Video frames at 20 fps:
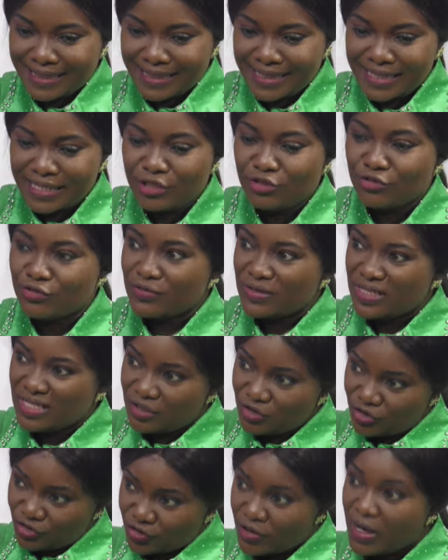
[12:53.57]
things to
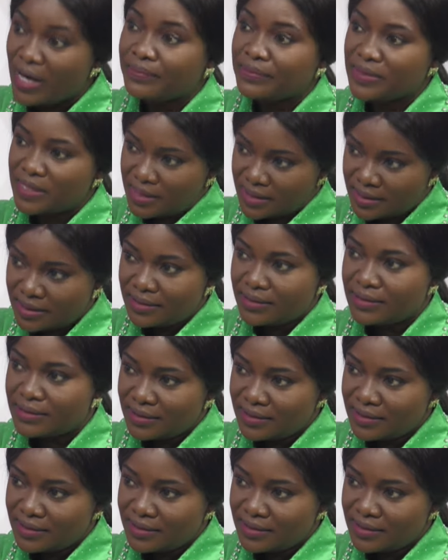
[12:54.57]
distract.